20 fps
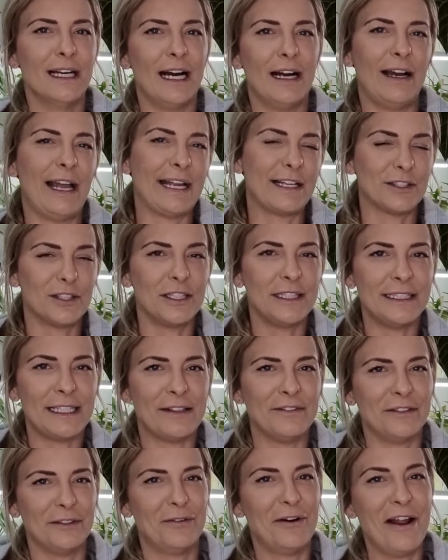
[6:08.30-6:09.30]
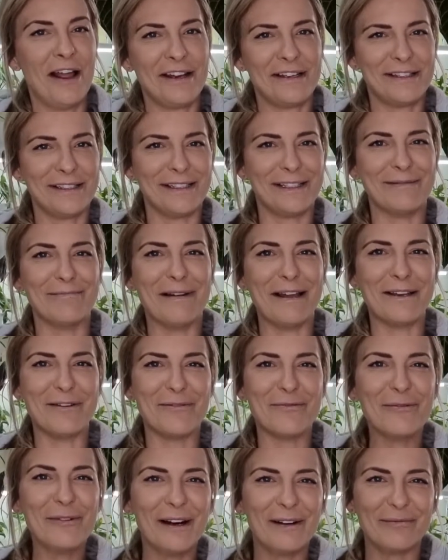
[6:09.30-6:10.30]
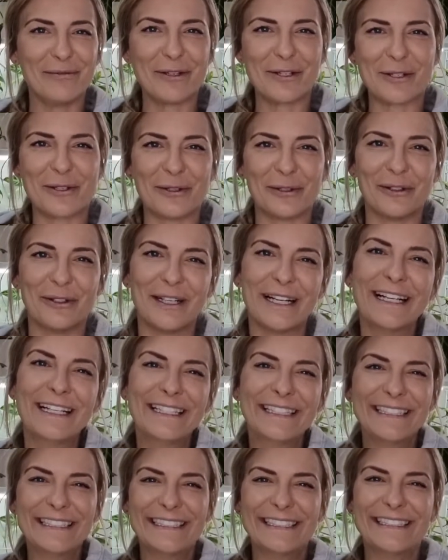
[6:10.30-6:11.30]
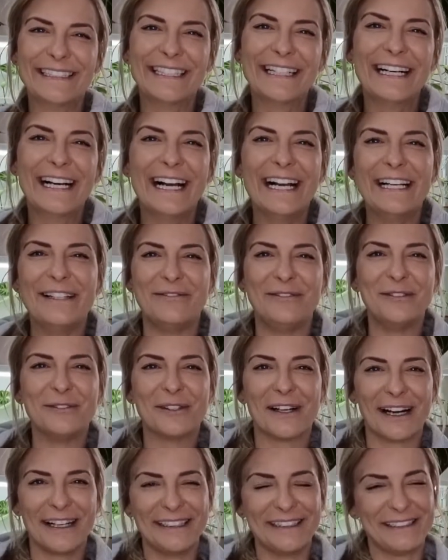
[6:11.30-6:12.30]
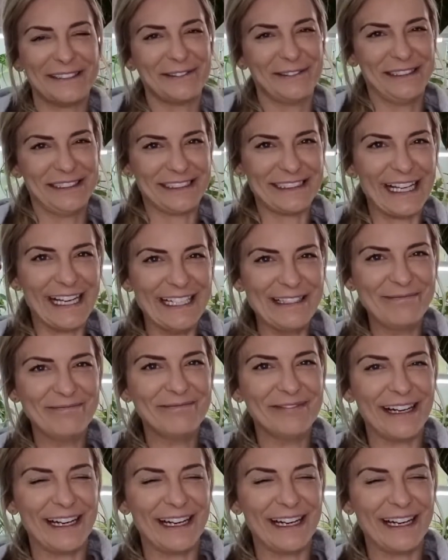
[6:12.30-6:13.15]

I actually never read the menu, I'm not sure if you guys do the same.